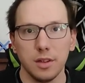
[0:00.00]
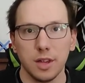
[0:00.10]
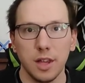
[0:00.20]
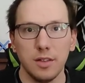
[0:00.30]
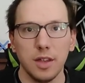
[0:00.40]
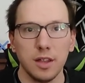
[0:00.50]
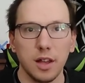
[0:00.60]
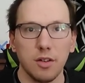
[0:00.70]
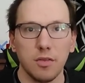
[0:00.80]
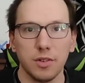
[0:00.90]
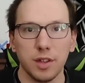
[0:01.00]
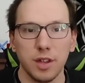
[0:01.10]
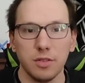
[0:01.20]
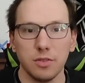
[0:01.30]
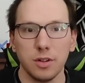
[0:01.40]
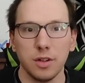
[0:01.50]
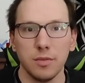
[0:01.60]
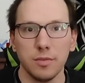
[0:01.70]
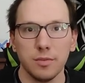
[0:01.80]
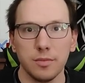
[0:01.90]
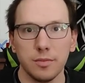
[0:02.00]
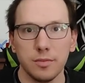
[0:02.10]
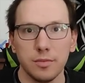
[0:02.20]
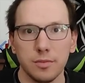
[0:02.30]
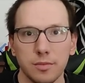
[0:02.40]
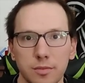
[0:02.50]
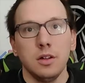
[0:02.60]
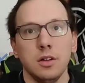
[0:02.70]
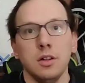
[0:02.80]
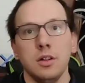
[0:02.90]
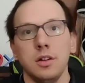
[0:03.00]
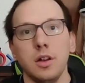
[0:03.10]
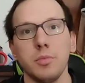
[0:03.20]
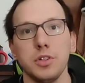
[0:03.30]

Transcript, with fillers: Can't take that over to Android. Number